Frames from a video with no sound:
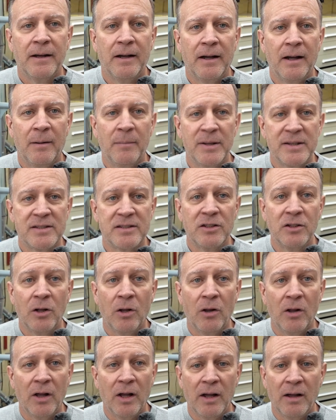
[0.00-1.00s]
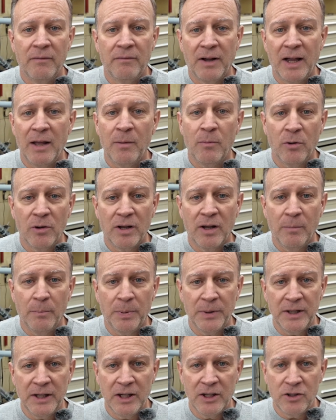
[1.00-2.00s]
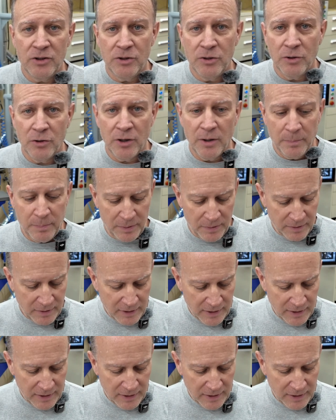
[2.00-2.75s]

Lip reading: and still a viable company in Europe.